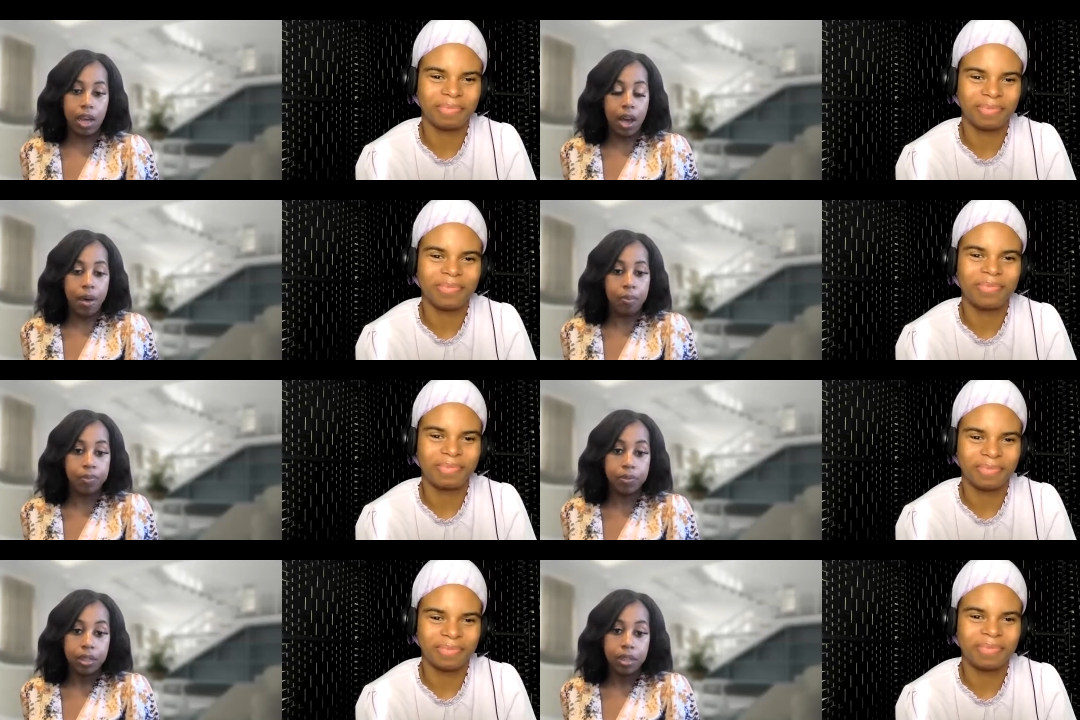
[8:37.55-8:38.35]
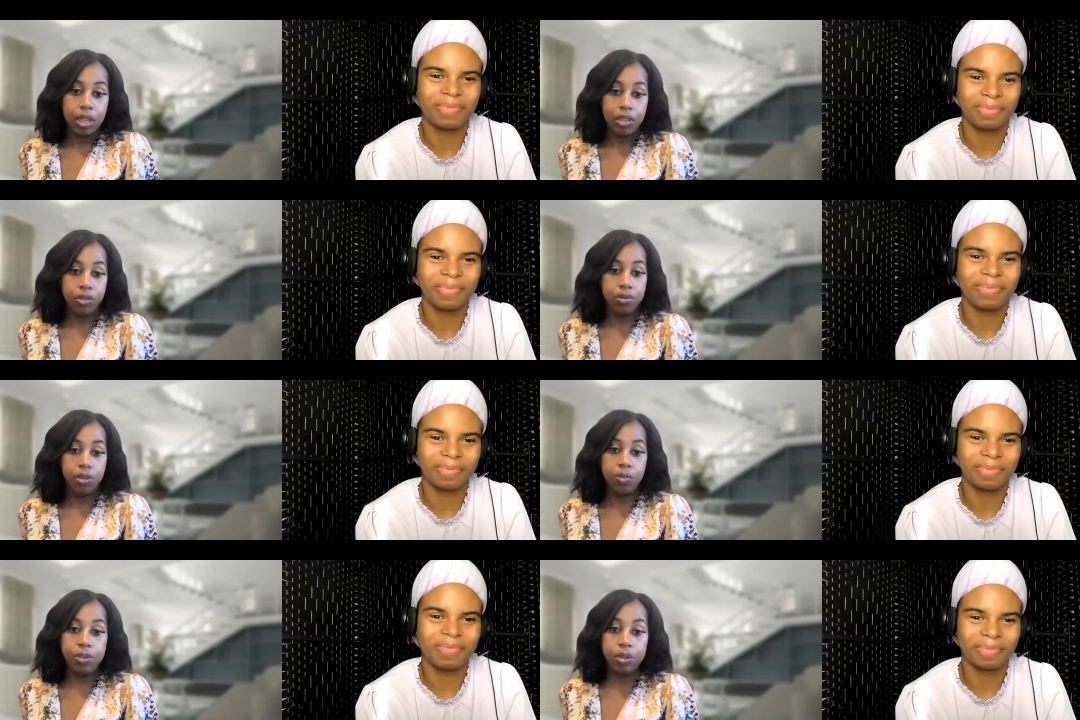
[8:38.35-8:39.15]
Speaker 1: Um,
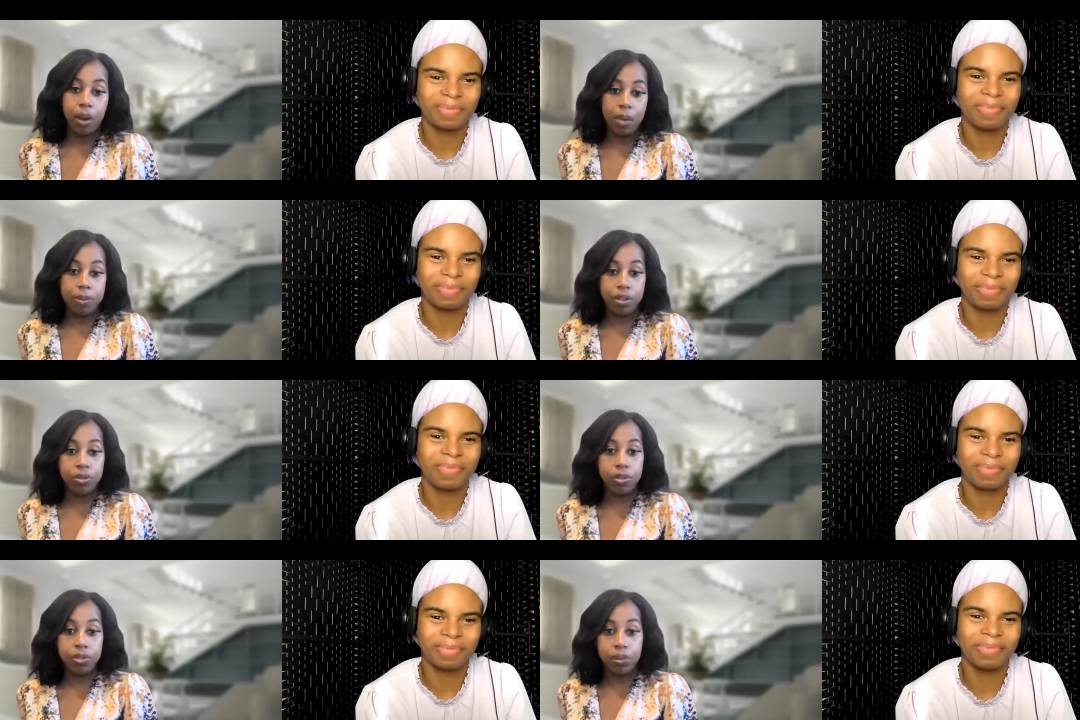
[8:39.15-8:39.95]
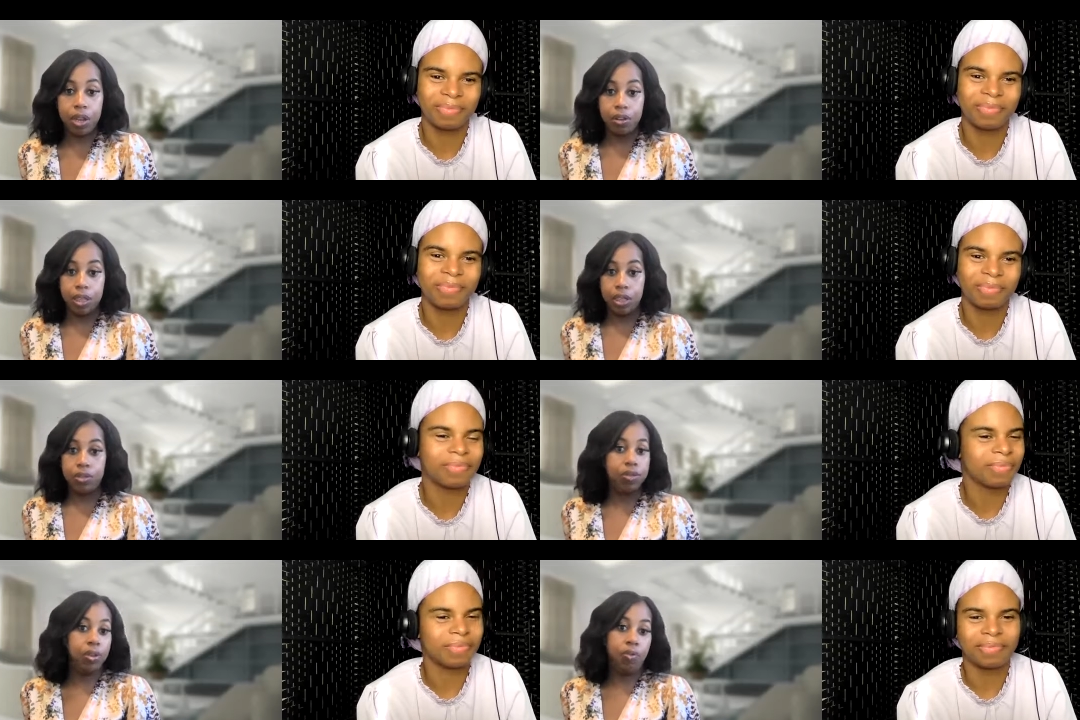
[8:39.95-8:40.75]
YouTube is great, but YouTube can only get
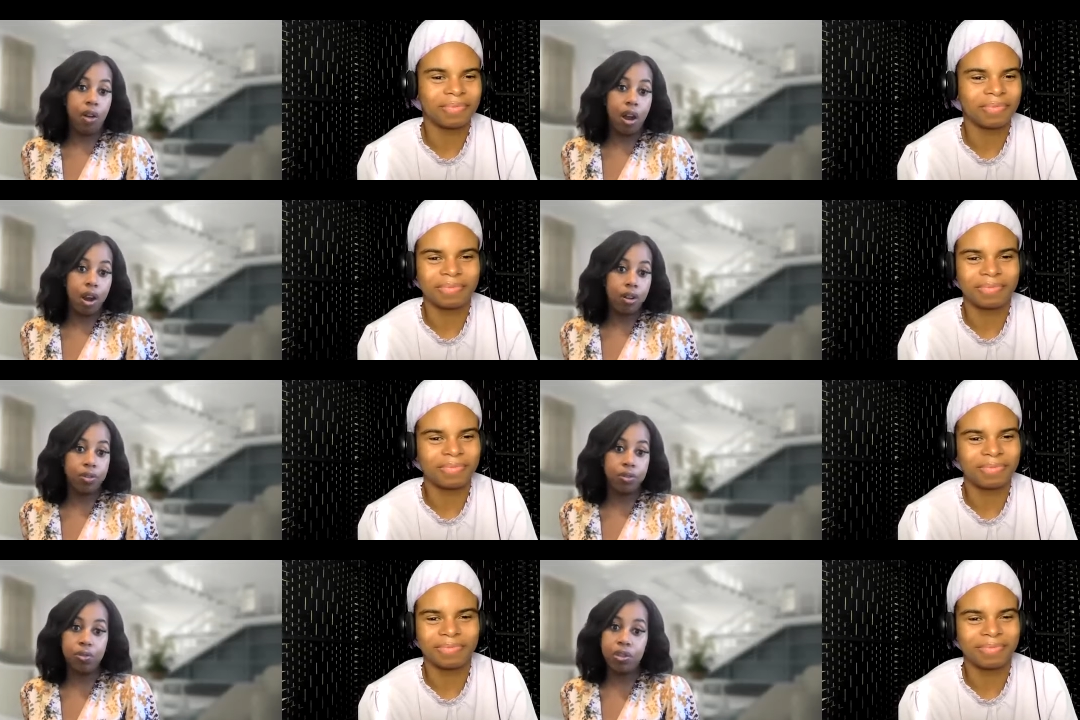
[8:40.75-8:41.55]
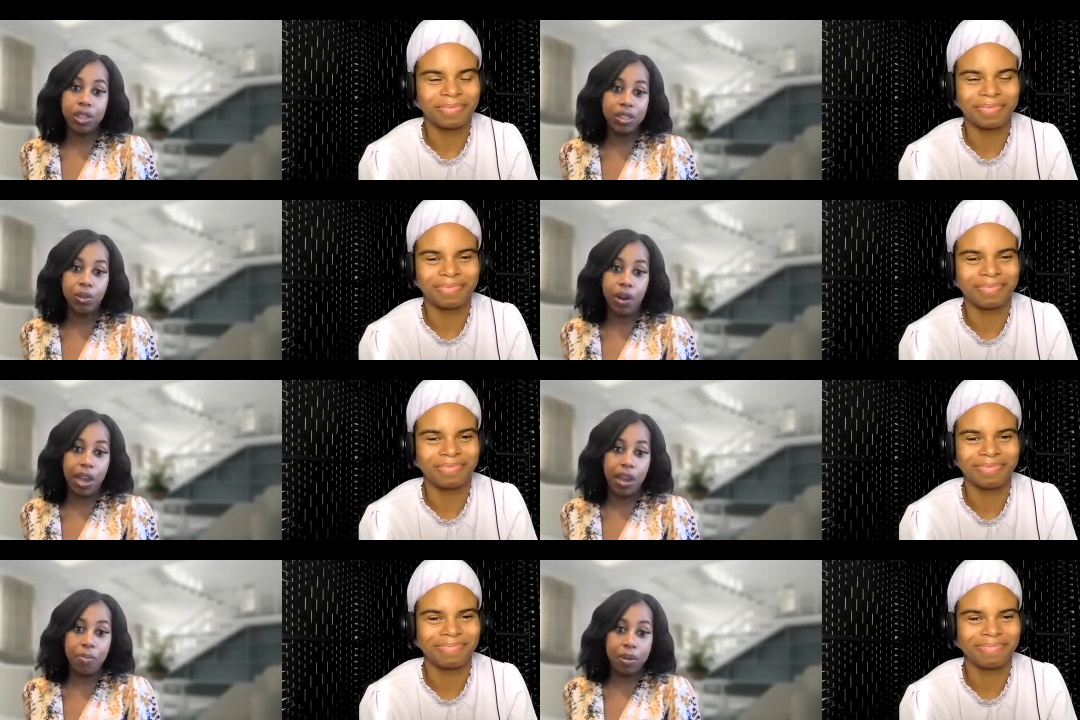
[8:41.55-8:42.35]
you so far. Google is
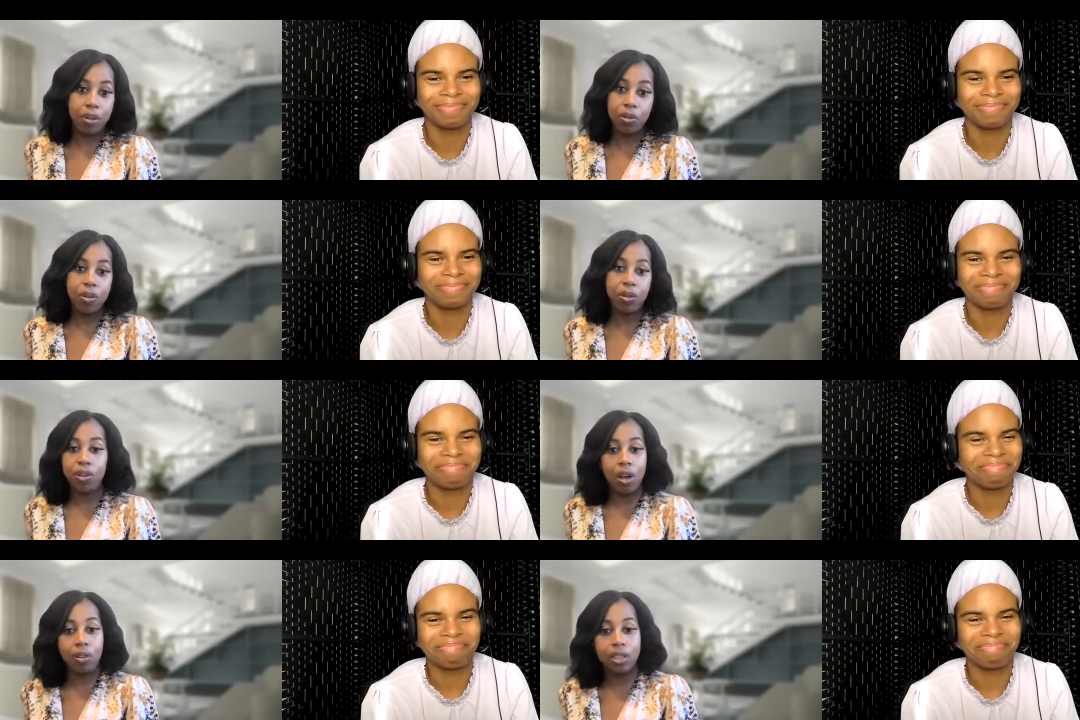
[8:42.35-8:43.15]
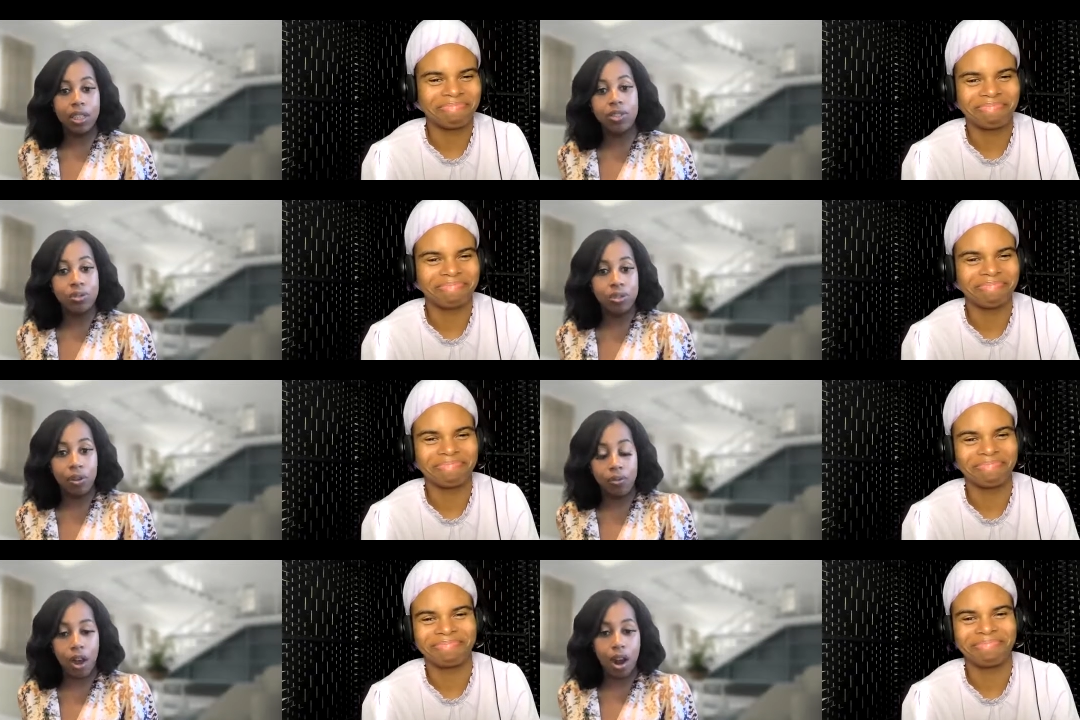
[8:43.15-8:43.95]
great, but Google can only get you
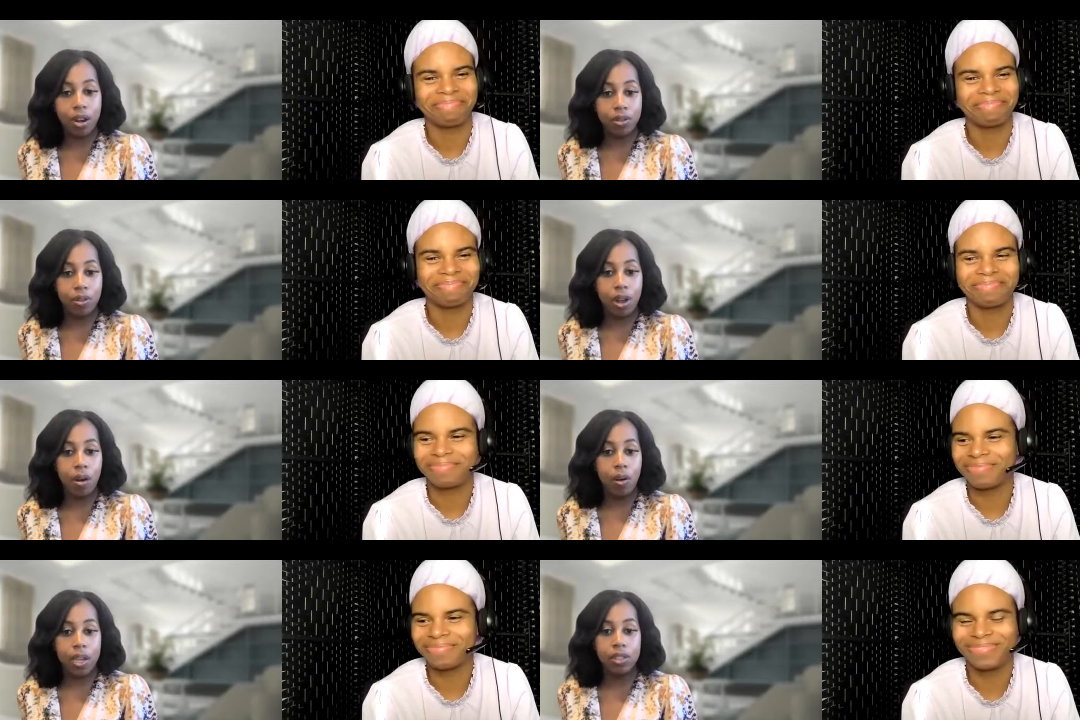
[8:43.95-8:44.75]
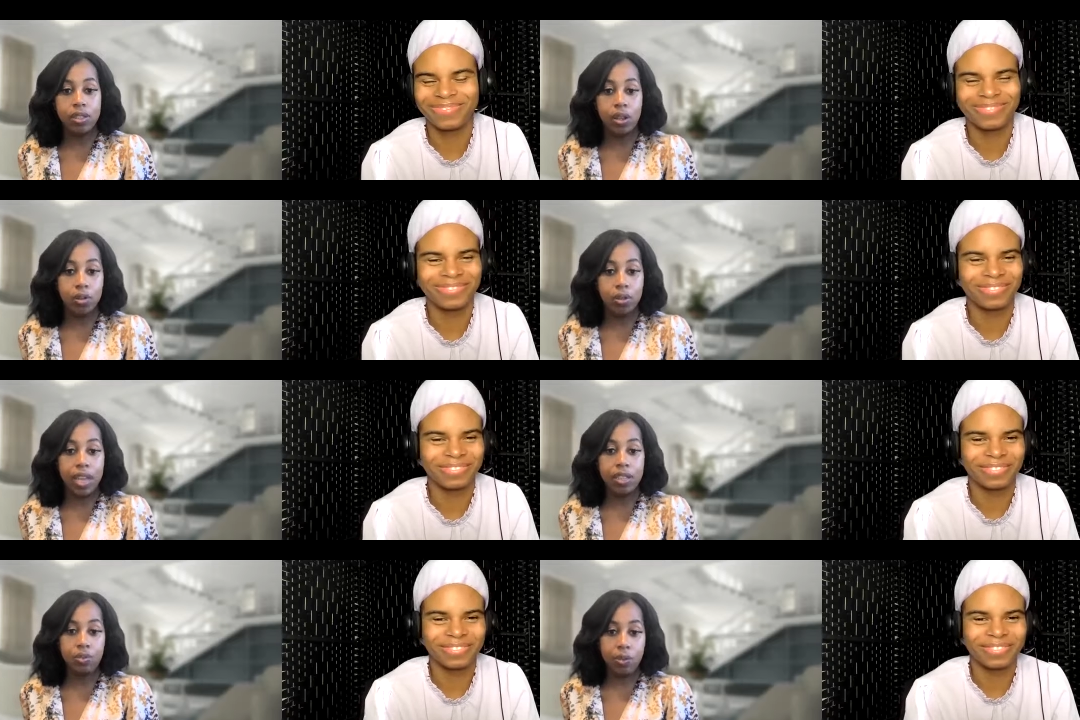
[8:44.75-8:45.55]
so far, you know? And so
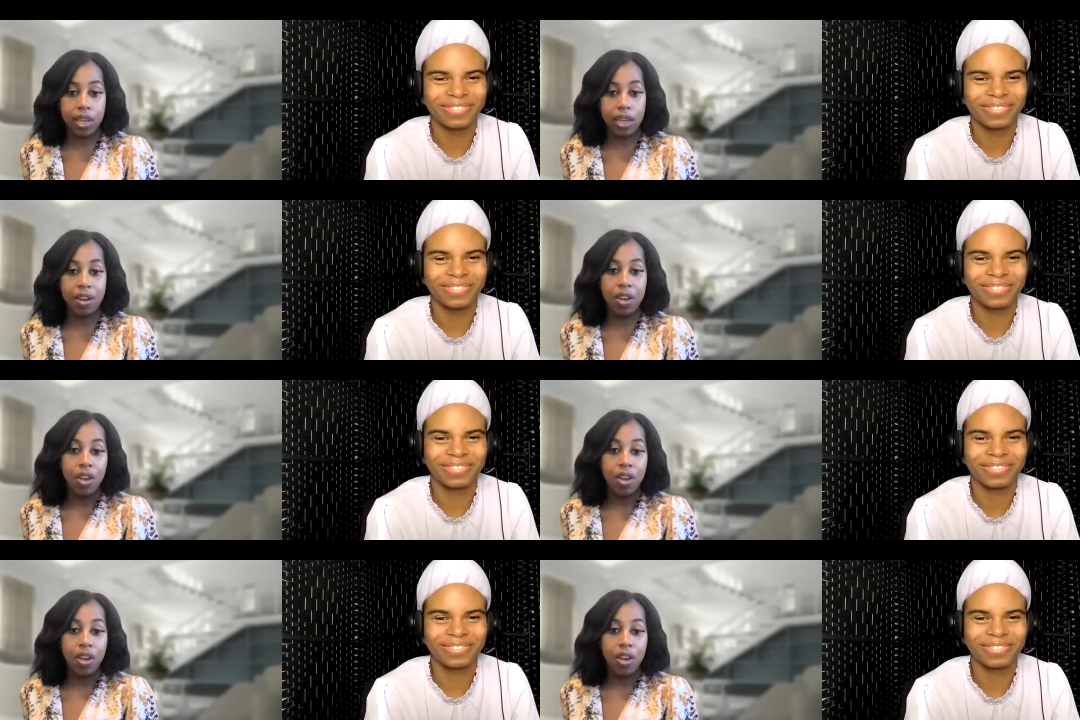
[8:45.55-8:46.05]
that's when